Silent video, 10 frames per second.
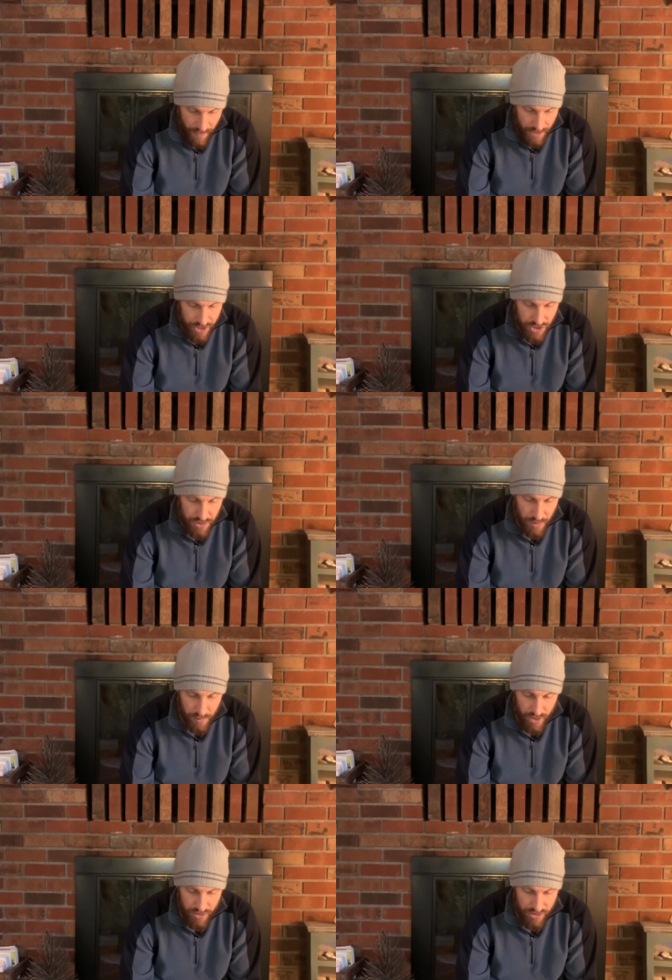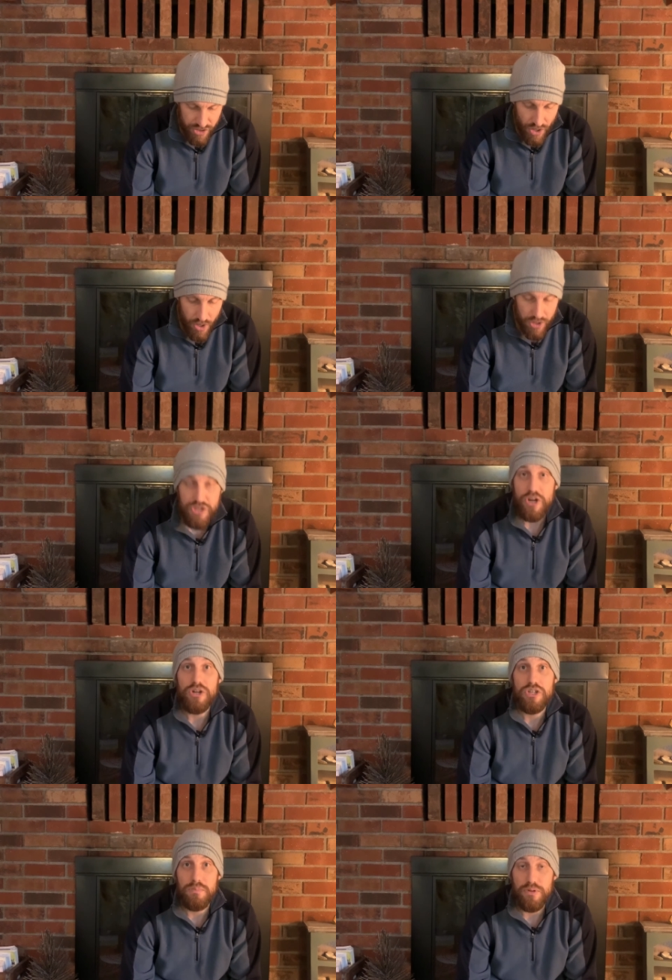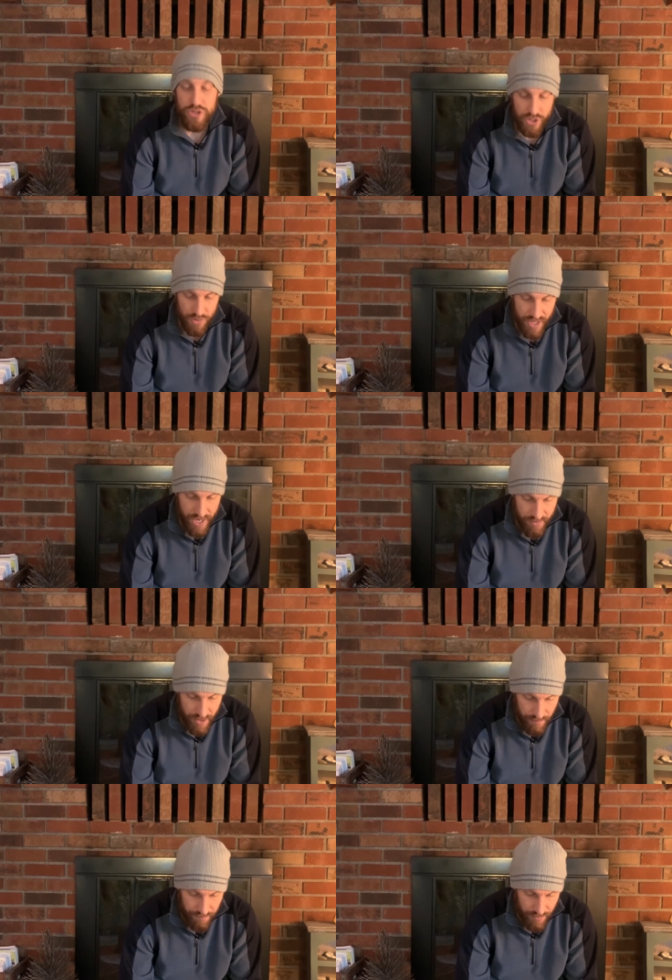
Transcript: This is when Saul started to pursue David.